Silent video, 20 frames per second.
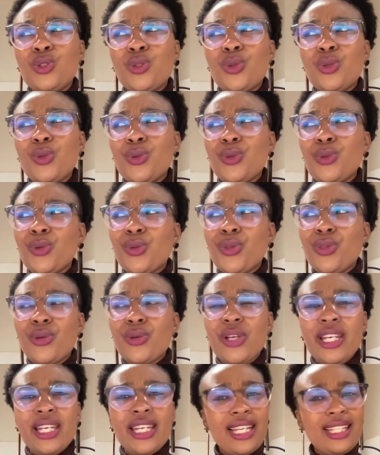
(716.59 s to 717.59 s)
2 to
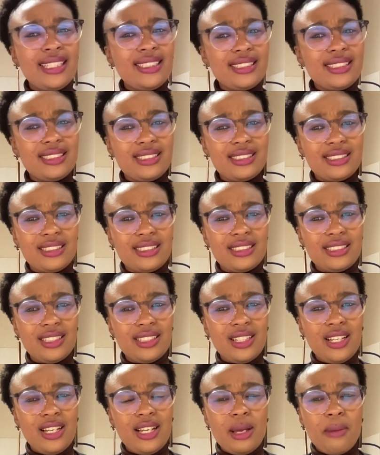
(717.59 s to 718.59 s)
3 days,
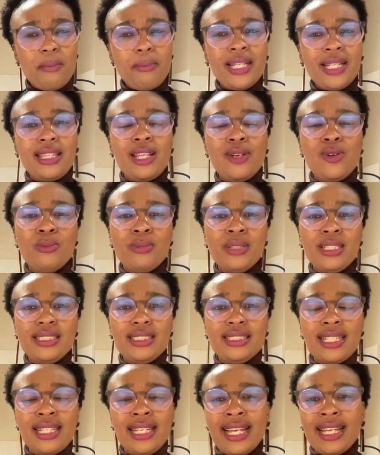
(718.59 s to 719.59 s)
but they normally
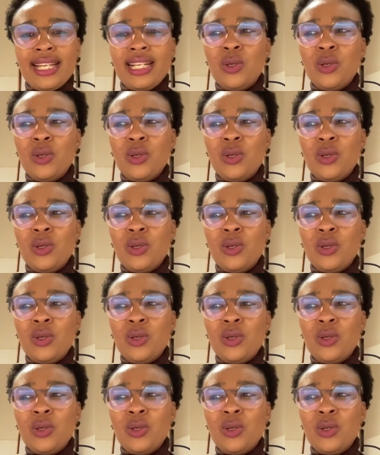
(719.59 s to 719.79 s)
say like a